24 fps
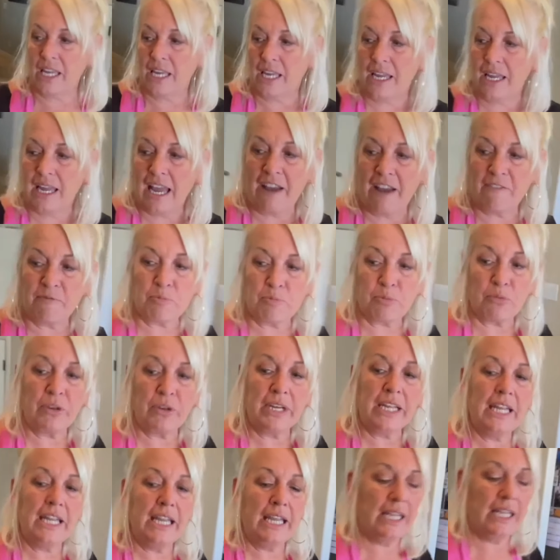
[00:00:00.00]
have
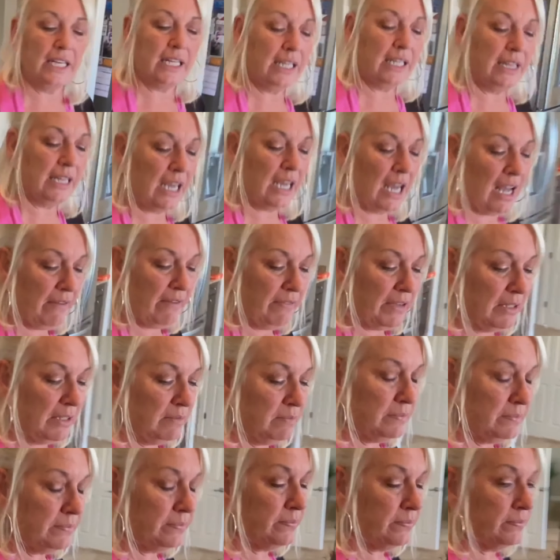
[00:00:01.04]
preheated the oven
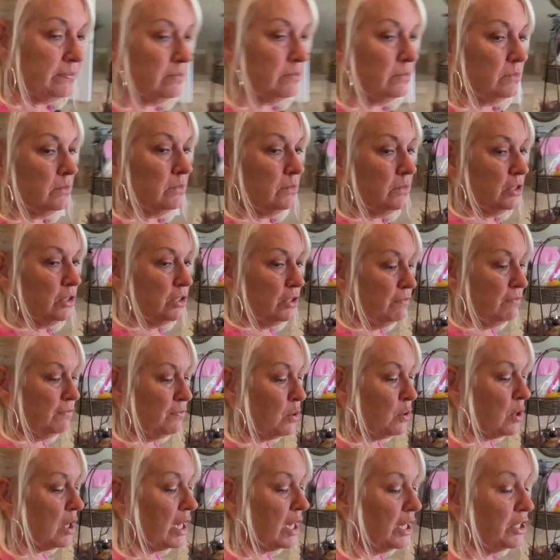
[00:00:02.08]
to
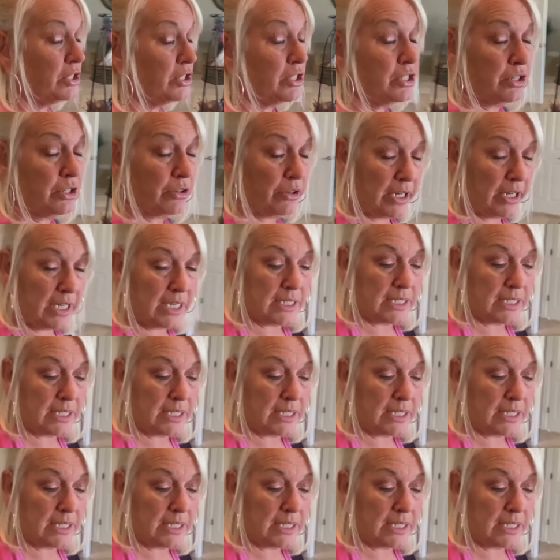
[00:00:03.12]
400 degrees.